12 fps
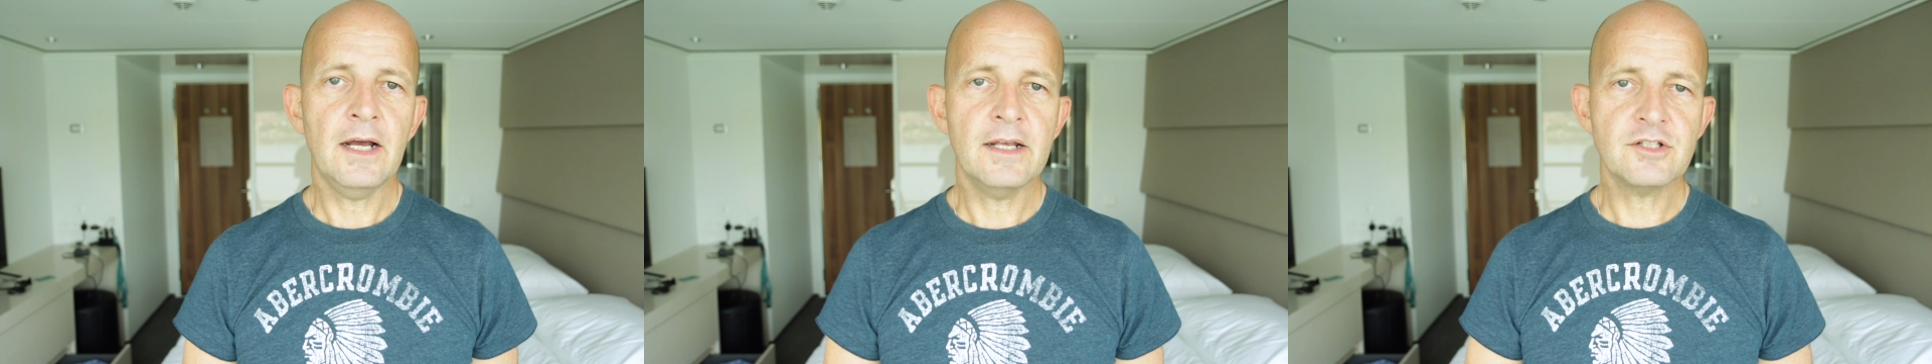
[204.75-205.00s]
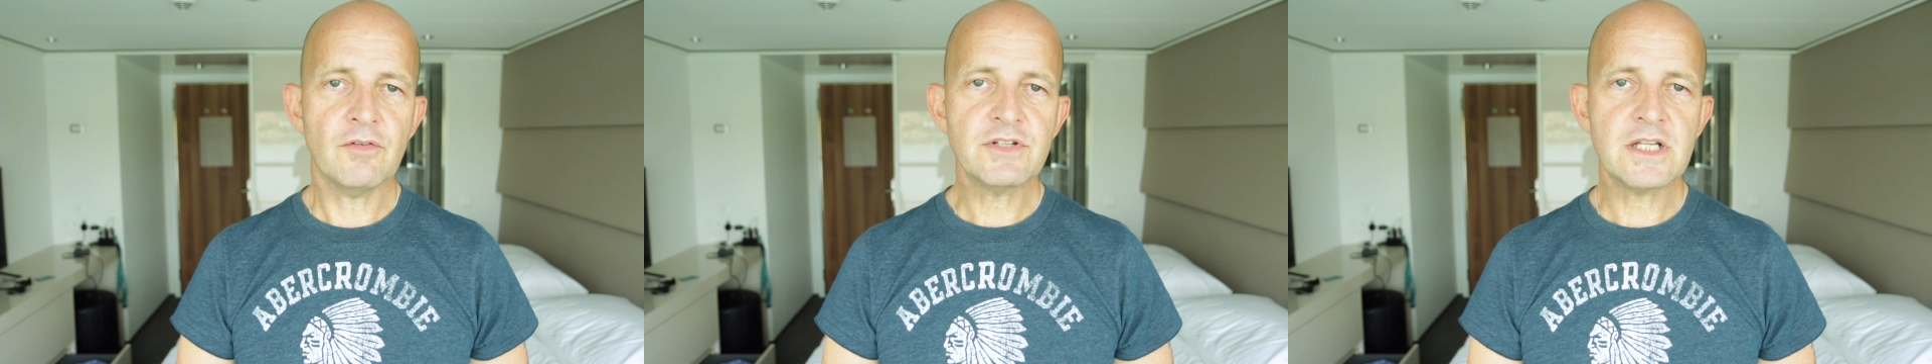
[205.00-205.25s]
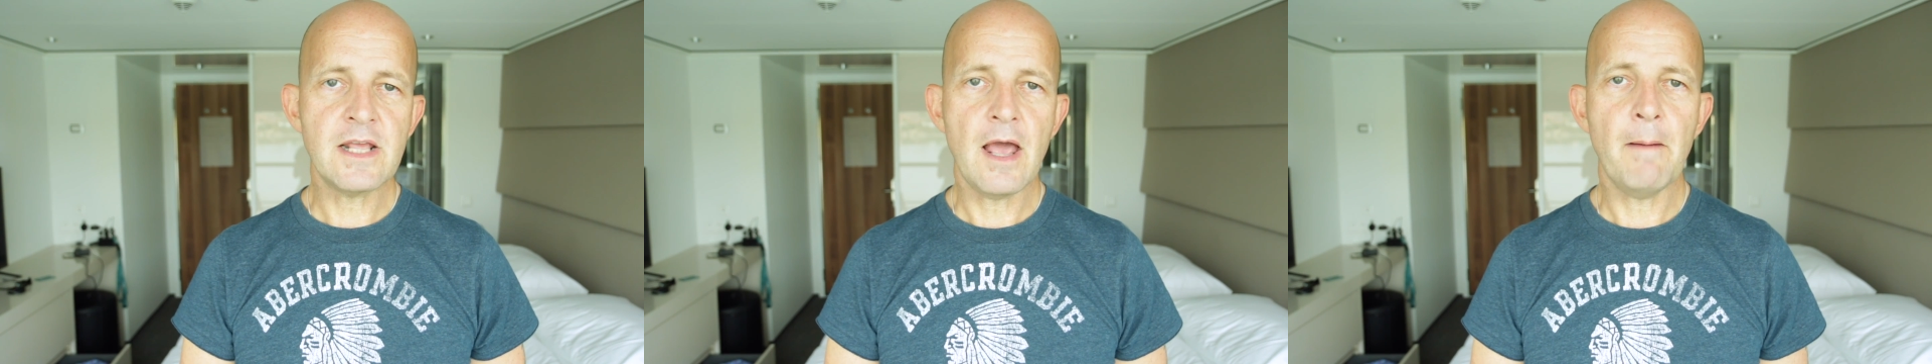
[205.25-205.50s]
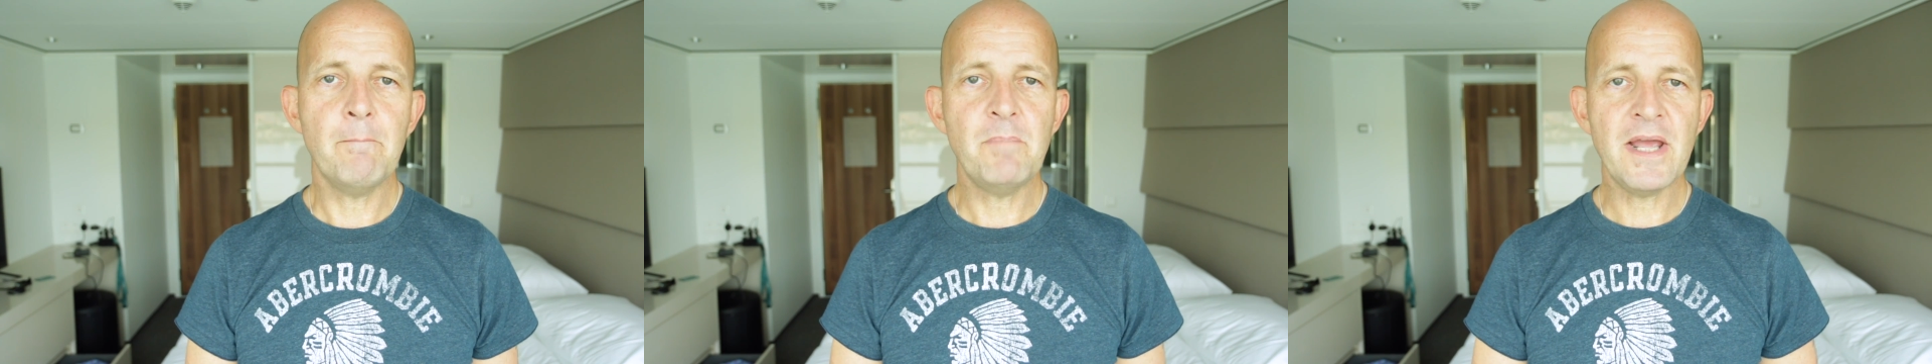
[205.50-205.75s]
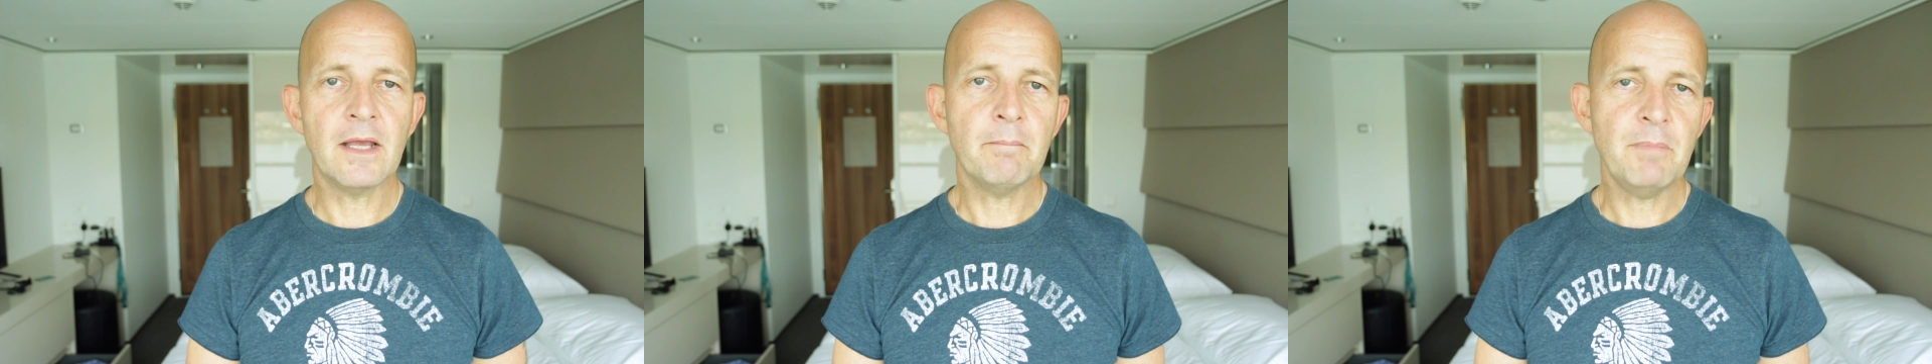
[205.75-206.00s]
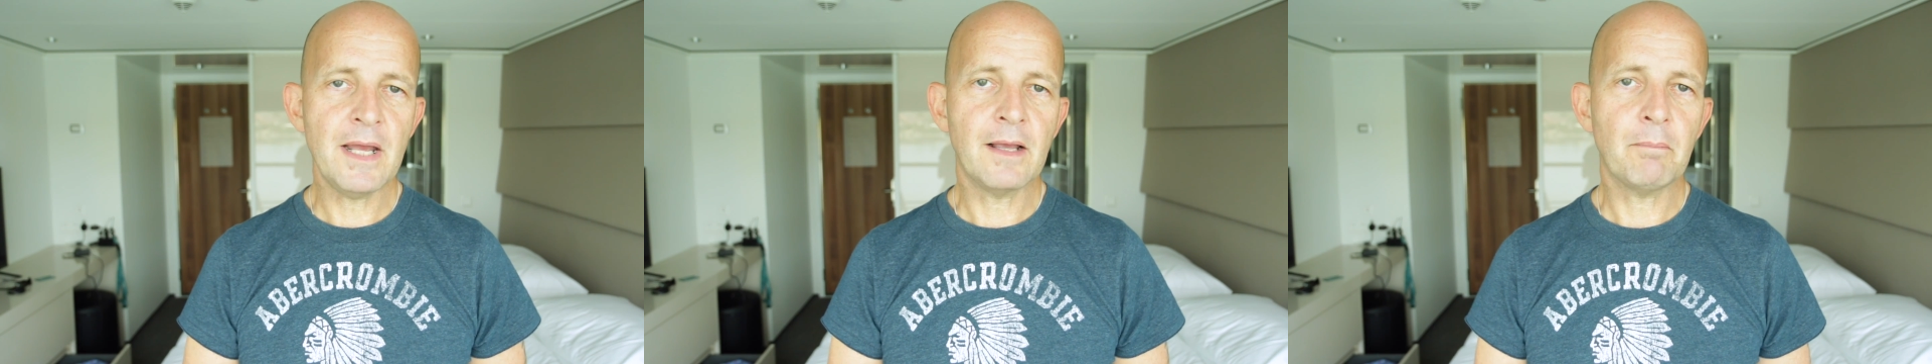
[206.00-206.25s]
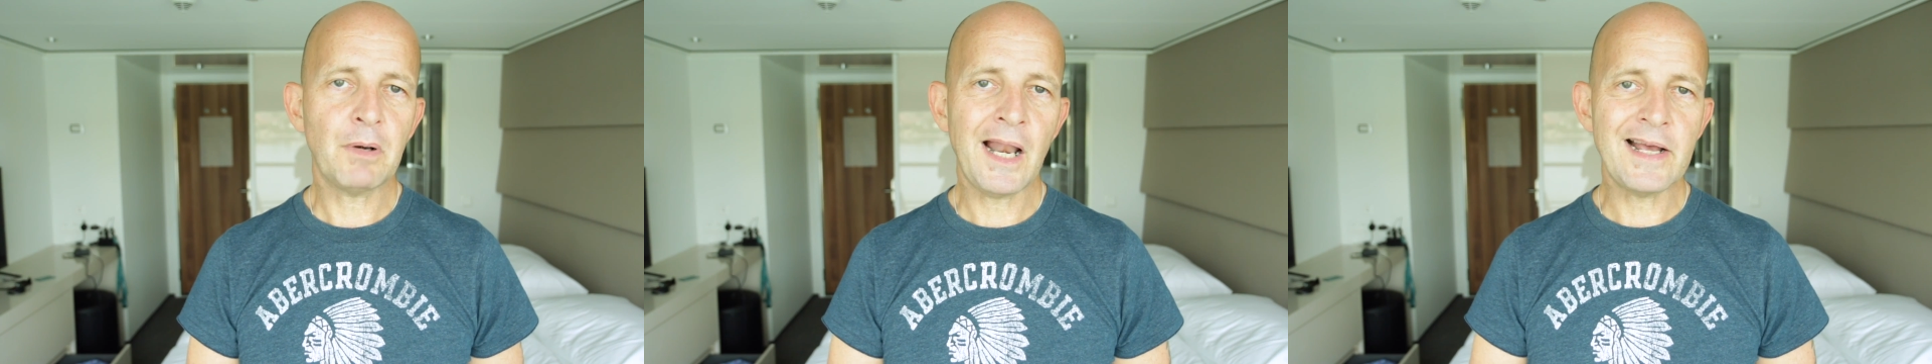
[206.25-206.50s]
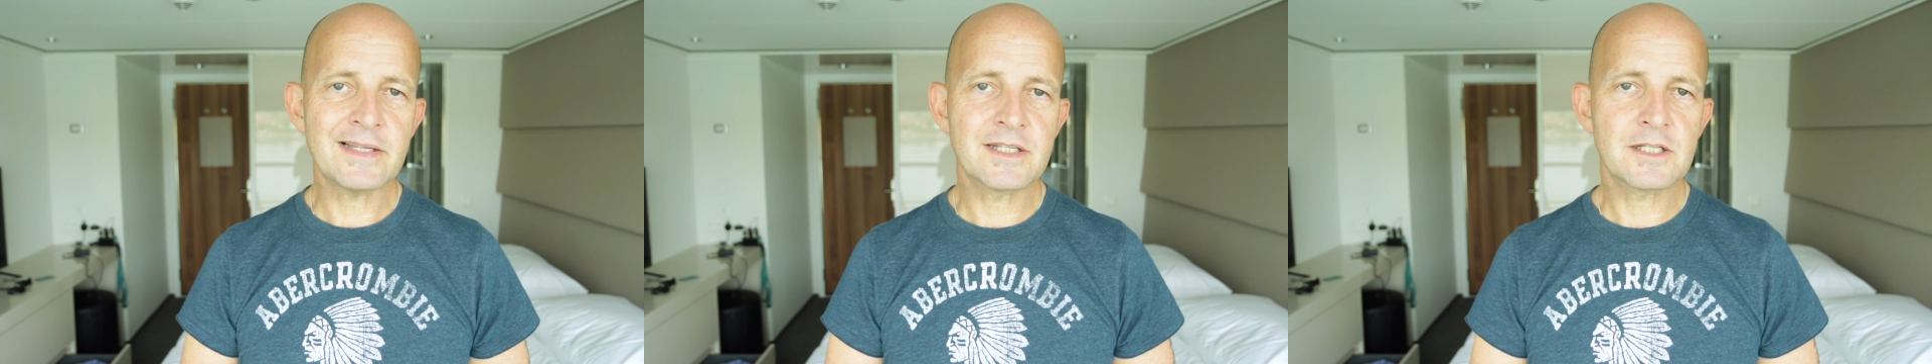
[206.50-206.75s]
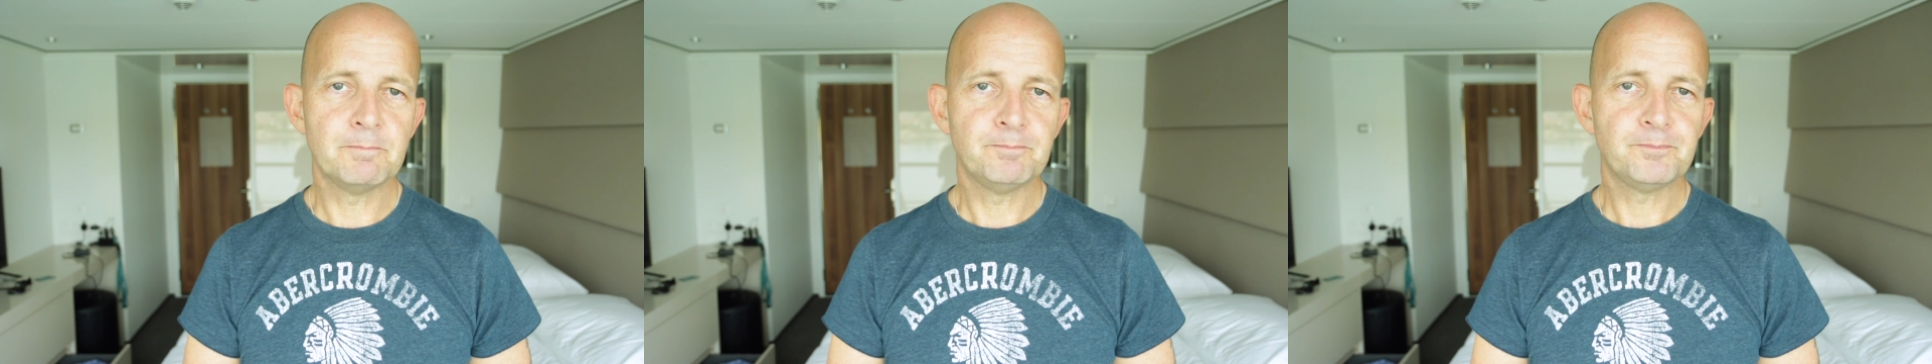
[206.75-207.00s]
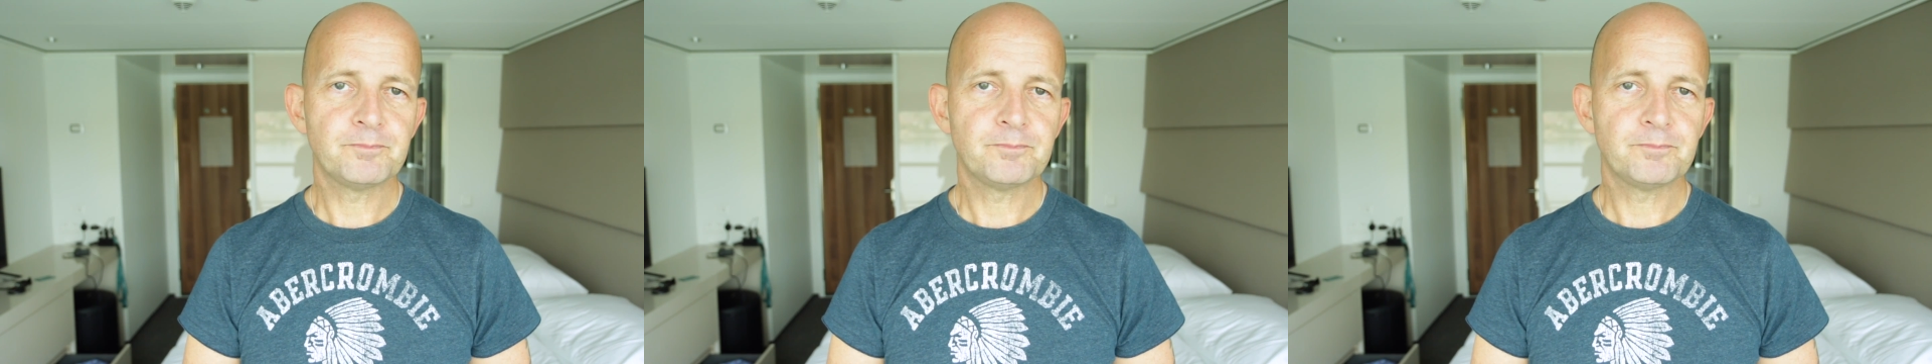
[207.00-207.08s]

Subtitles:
is obviously a big plus.